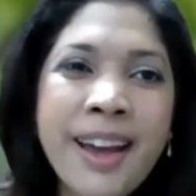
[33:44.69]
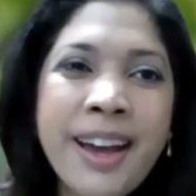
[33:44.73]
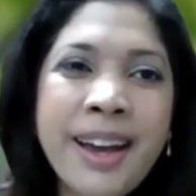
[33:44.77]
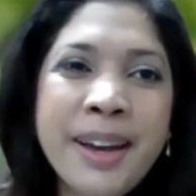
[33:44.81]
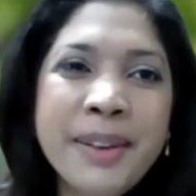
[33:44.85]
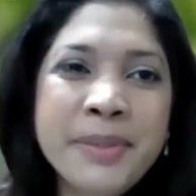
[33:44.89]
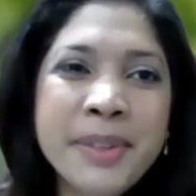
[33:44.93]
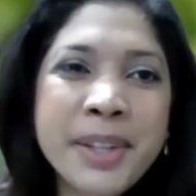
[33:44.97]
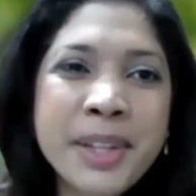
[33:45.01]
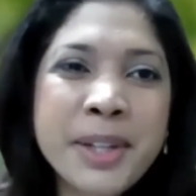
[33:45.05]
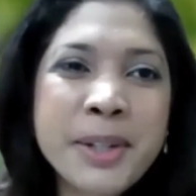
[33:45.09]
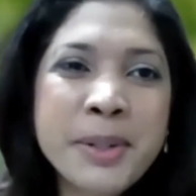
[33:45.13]

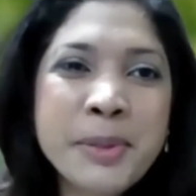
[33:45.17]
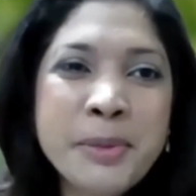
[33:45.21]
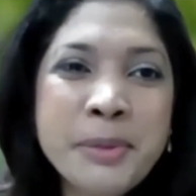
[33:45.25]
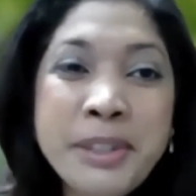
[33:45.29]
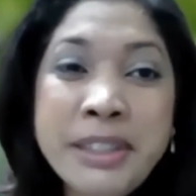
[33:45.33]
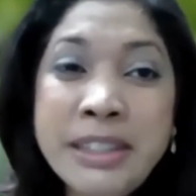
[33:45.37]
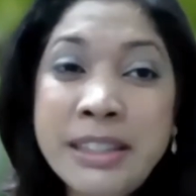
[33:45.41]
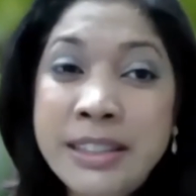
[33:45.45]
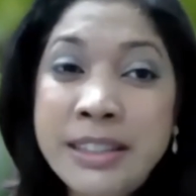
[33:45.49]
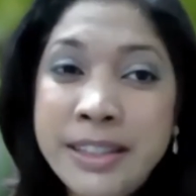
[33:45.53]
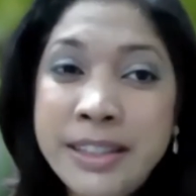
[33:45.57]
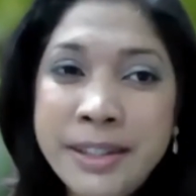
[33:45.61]
having a
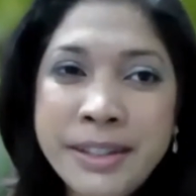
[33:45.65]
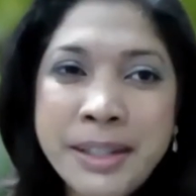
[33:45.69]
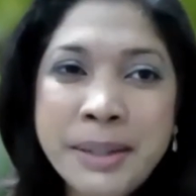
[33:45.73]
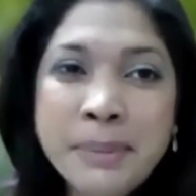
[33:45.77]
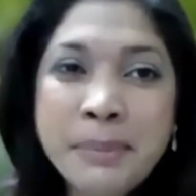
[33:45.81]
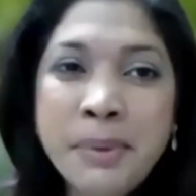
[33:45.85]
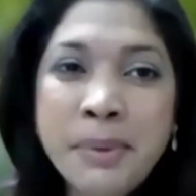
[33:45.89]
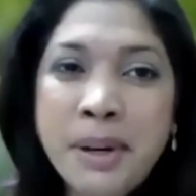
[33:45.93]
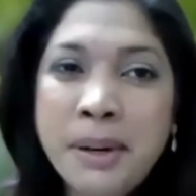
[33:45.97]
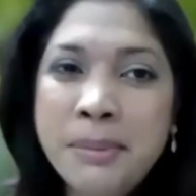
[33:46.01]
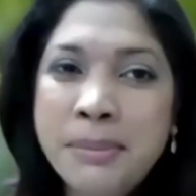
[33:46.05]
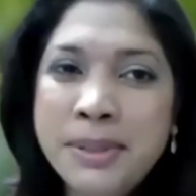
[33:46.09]

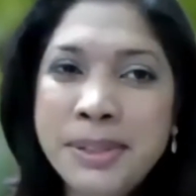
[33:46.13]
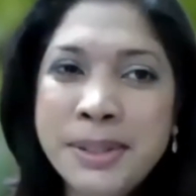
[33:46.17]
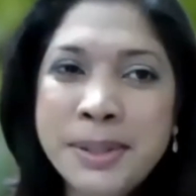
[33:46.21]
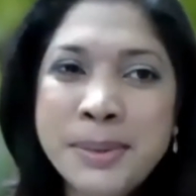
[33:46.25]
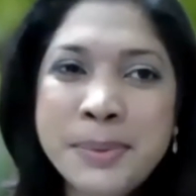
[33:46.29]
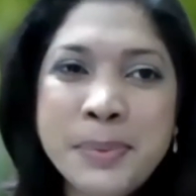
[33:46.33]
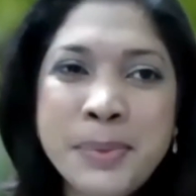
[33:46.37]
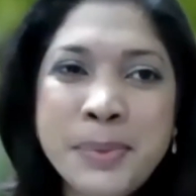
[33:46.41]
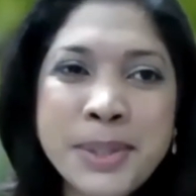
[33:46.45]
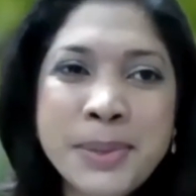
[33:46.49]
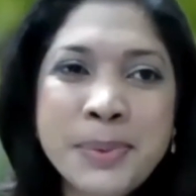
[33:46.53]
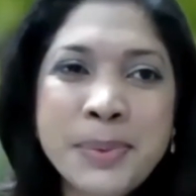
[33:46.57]
reoccurring
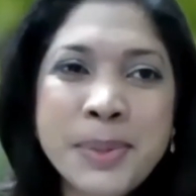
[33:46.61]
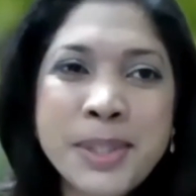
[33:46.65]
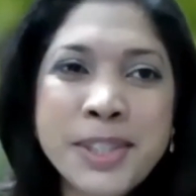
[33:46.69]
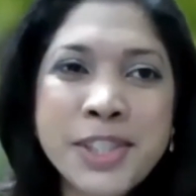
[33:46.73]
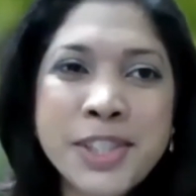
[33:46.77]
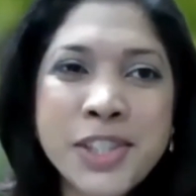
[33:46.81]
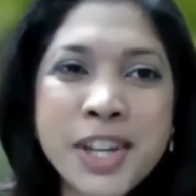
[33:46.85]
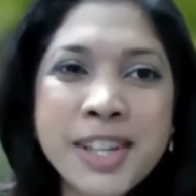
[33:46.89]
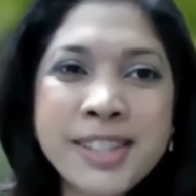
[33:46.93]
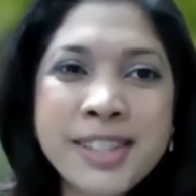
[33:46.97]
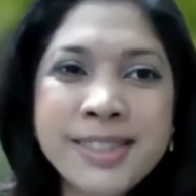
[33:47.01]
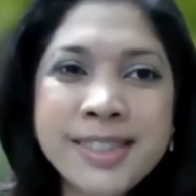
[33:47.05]
problem
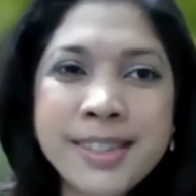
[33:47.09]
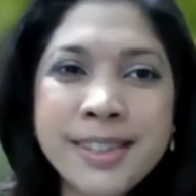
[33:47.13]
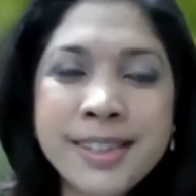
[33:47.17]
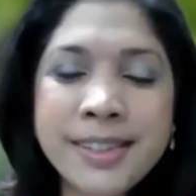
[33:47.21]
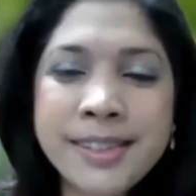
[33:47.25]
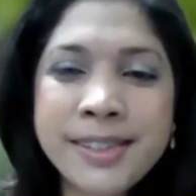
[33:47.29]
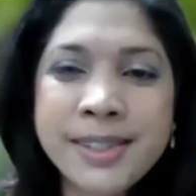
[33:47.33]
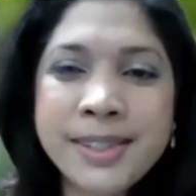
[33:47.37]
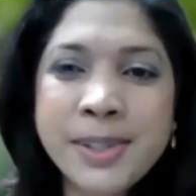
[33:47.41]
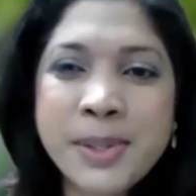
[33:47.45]
with Shanta.